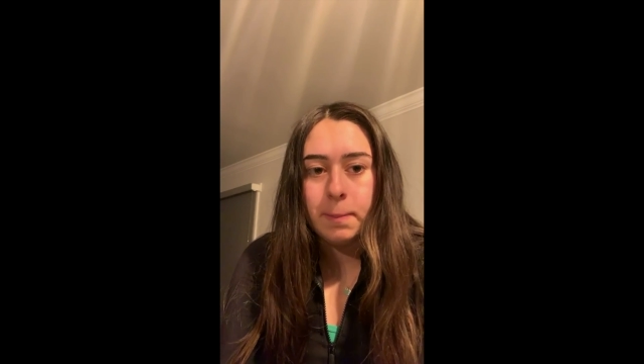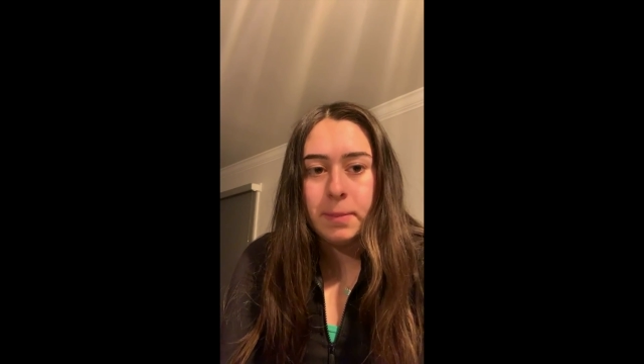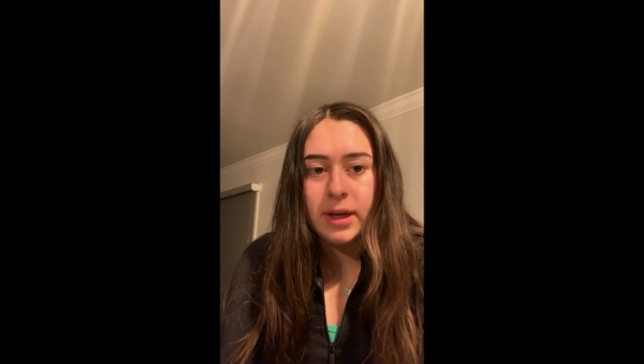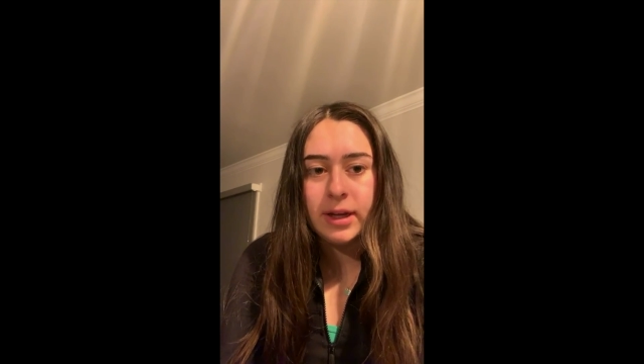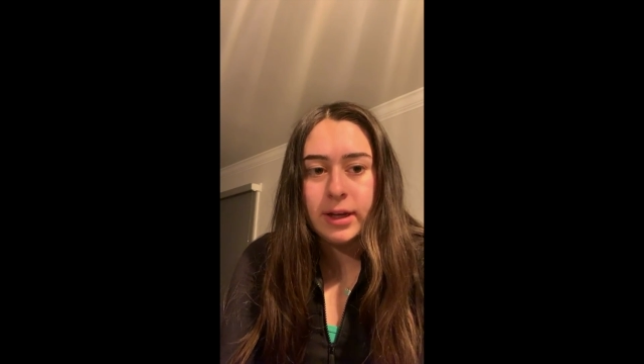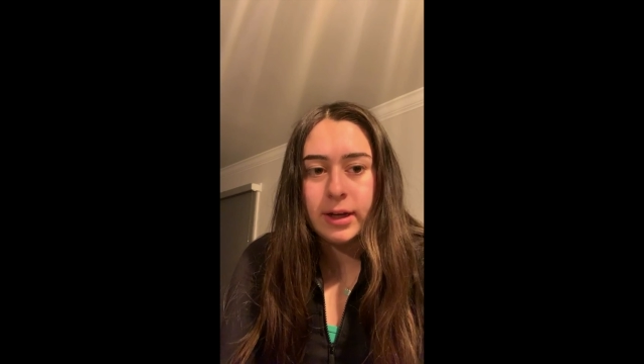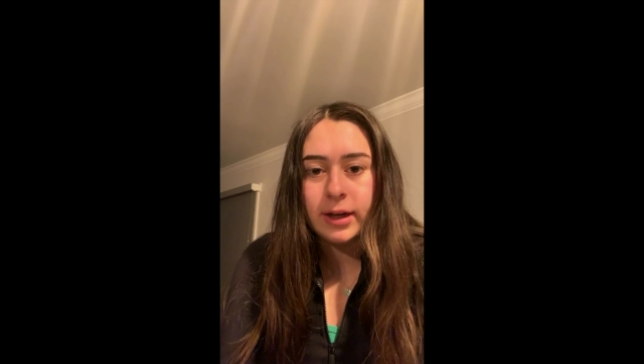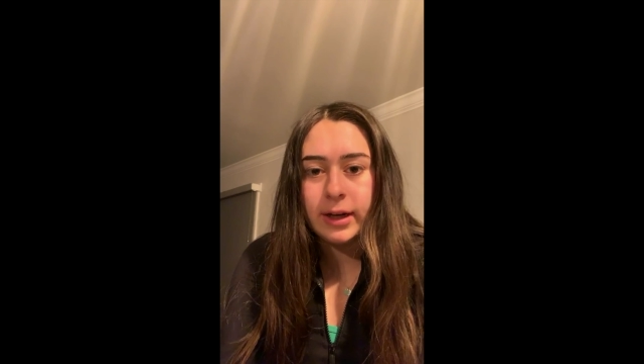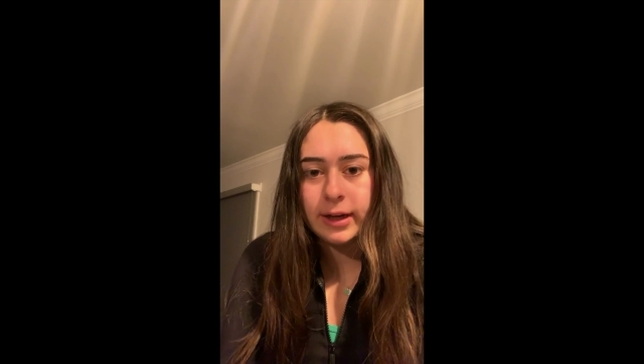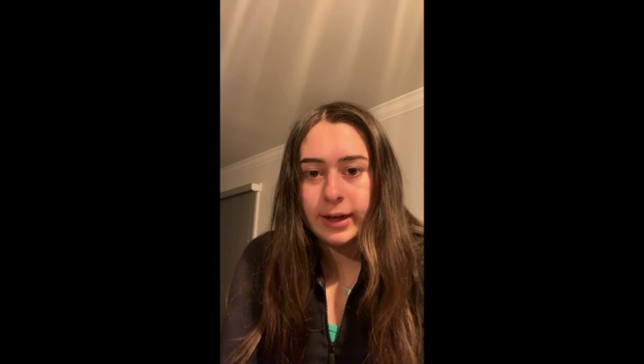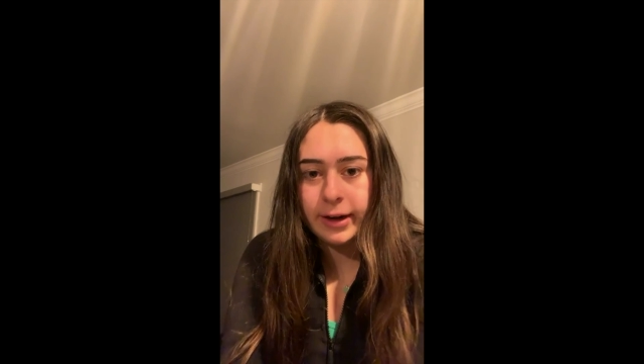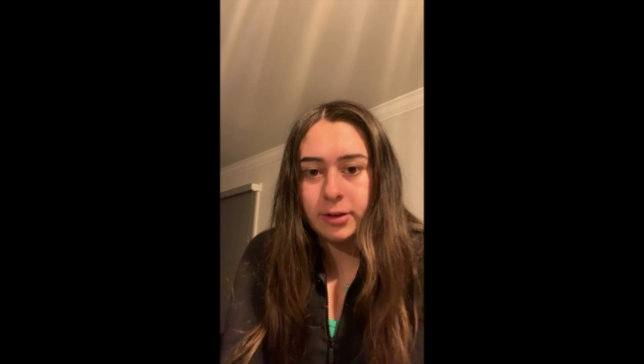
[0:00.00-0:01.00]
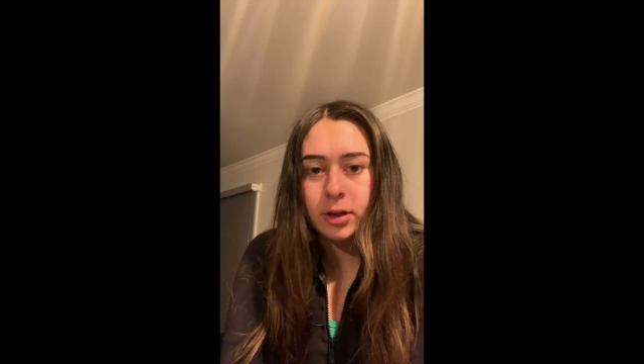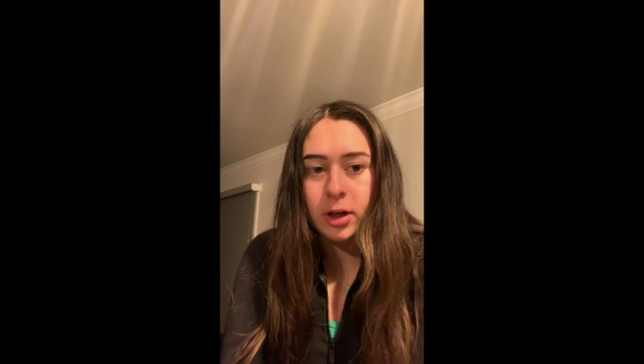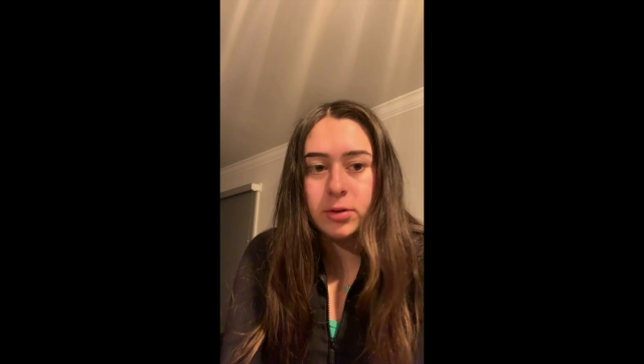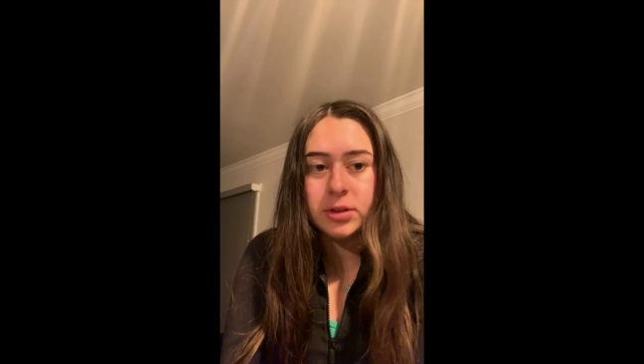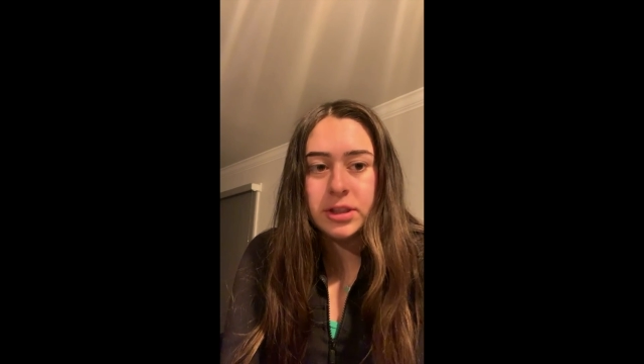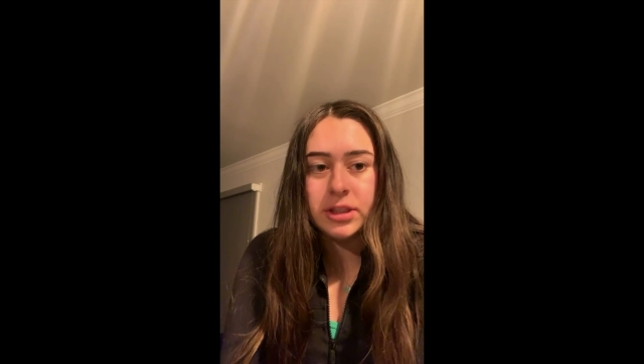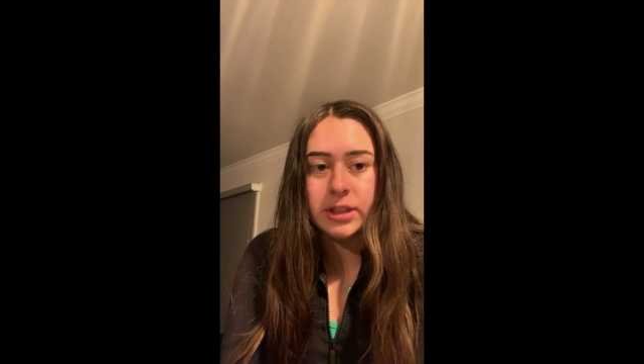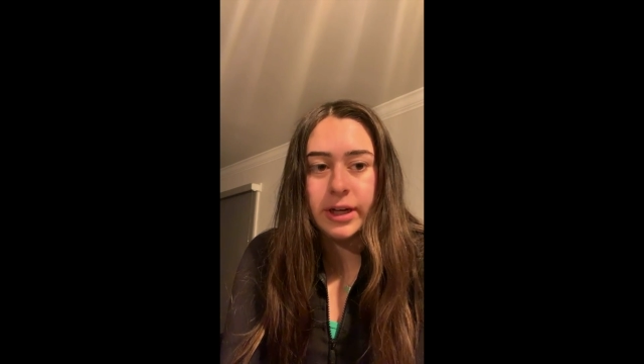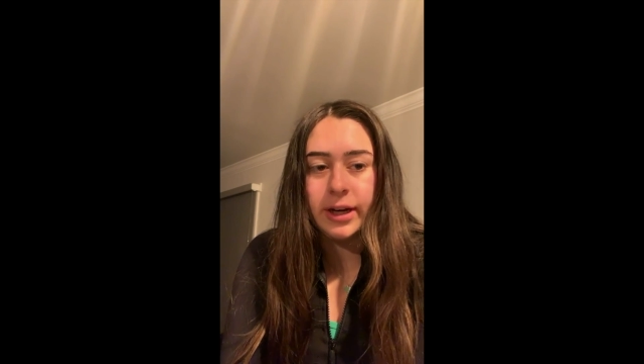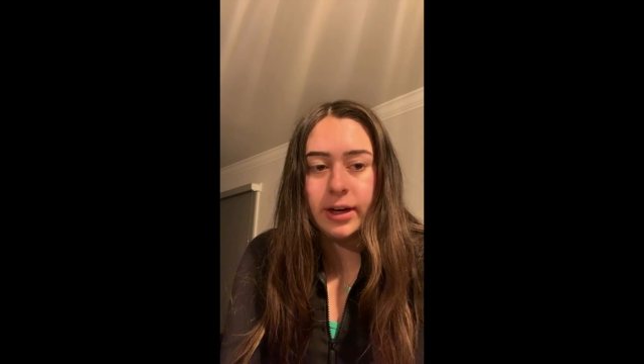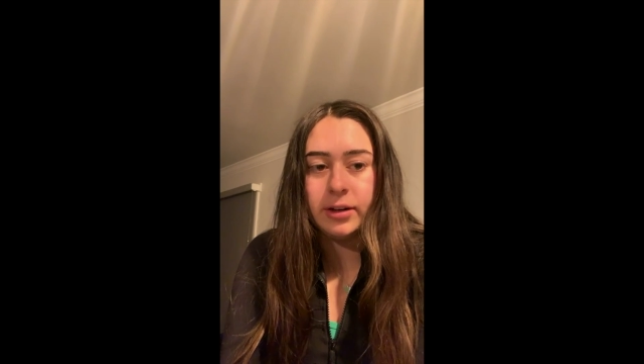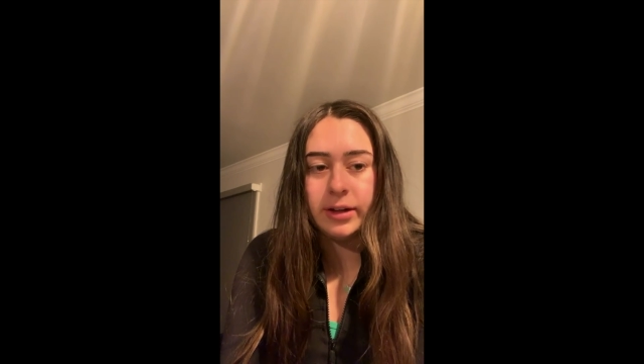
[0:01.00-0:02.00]
being in a
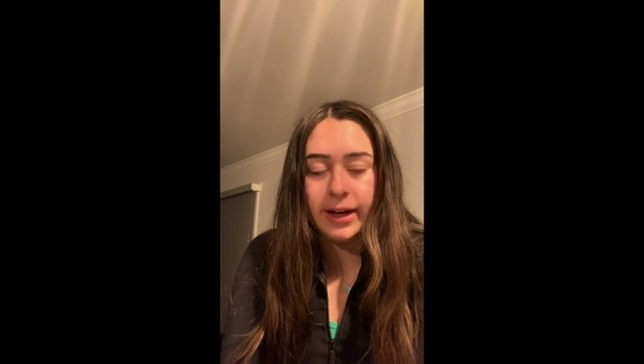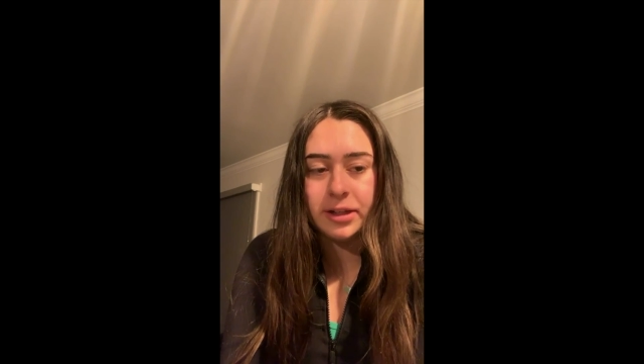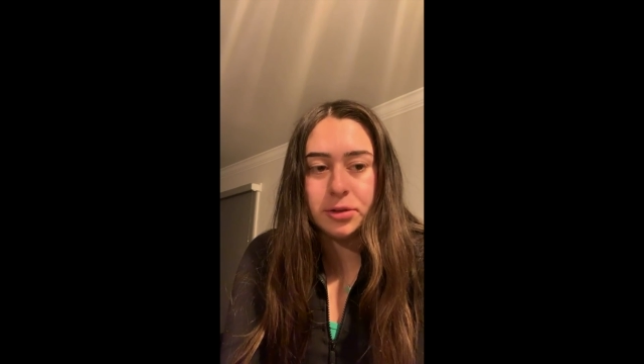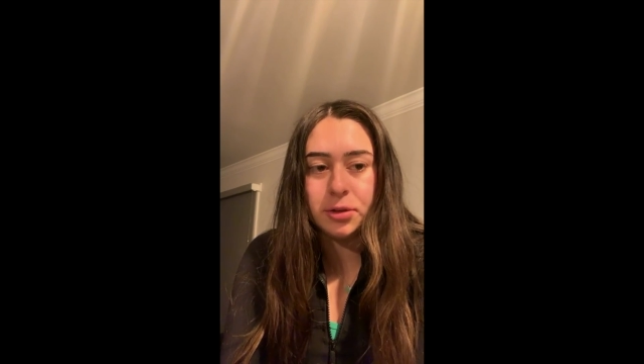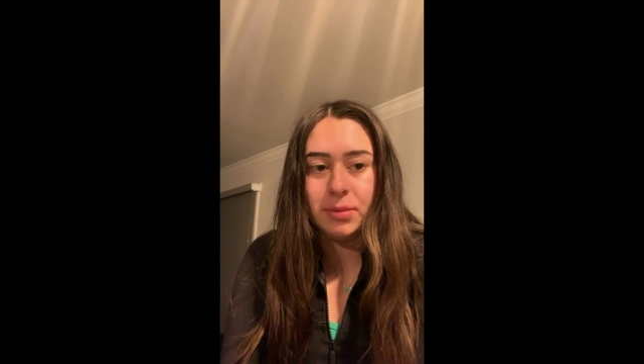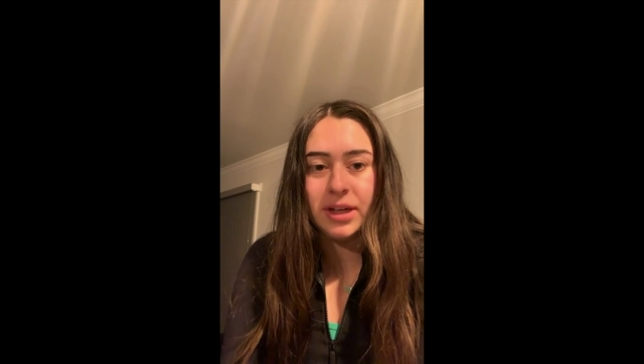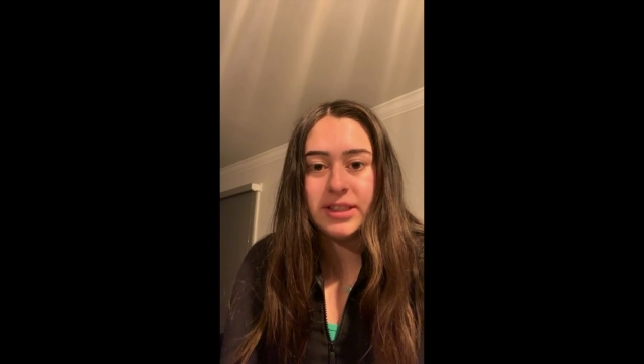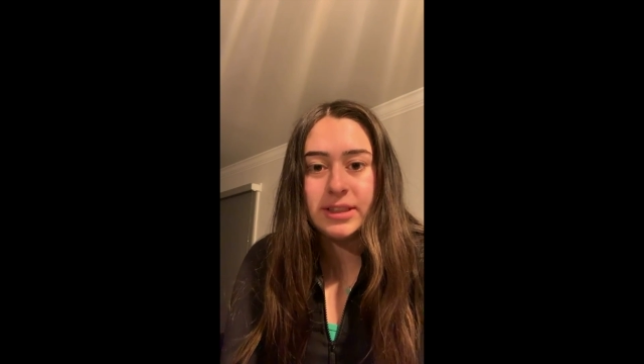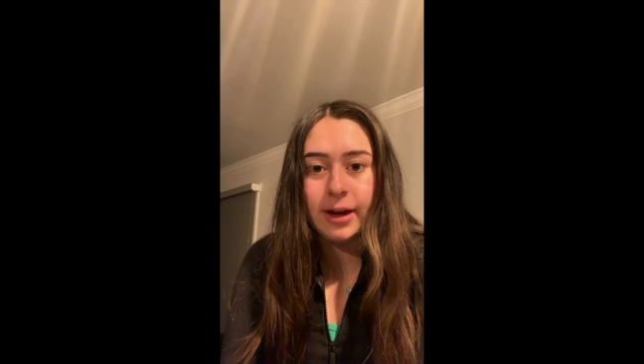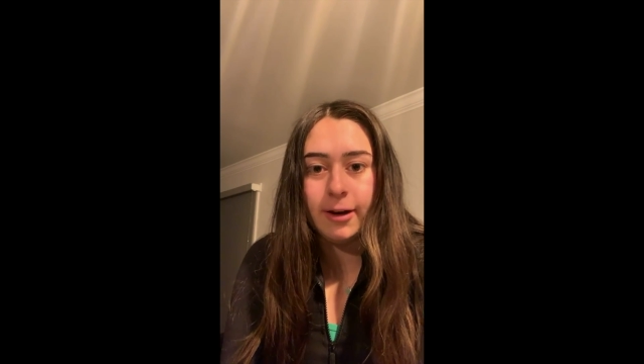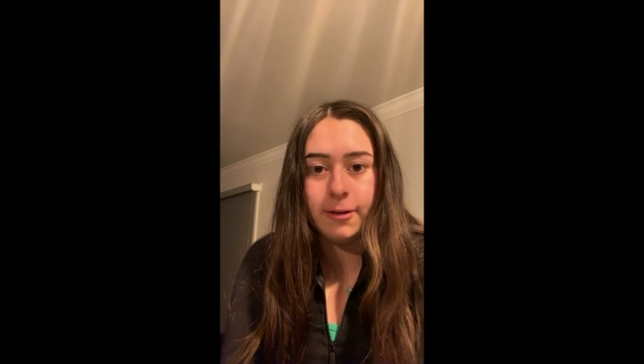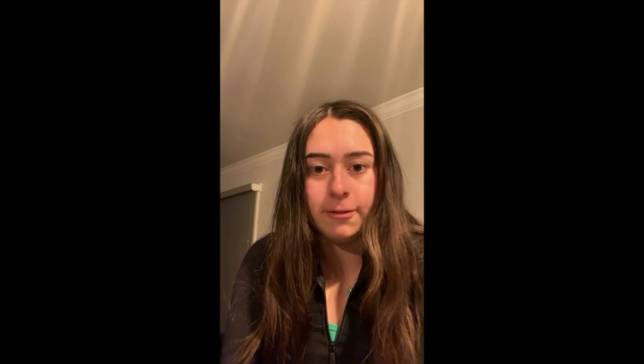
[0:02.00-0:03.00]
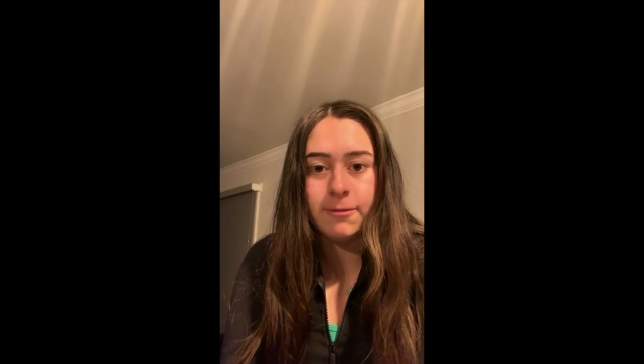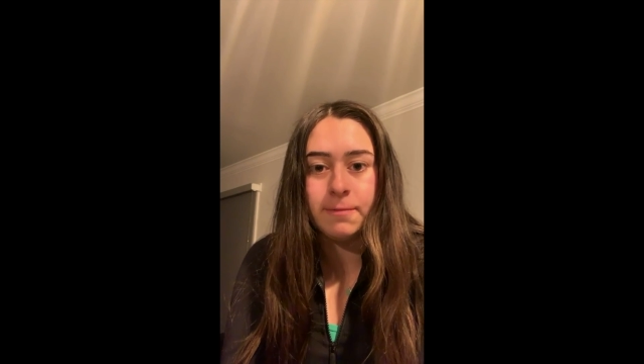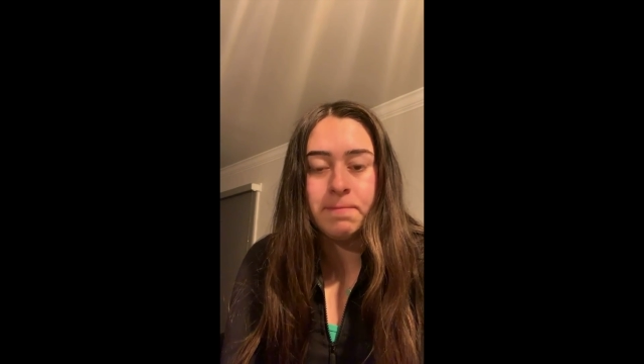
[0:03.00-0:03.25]
close-knit class with myself,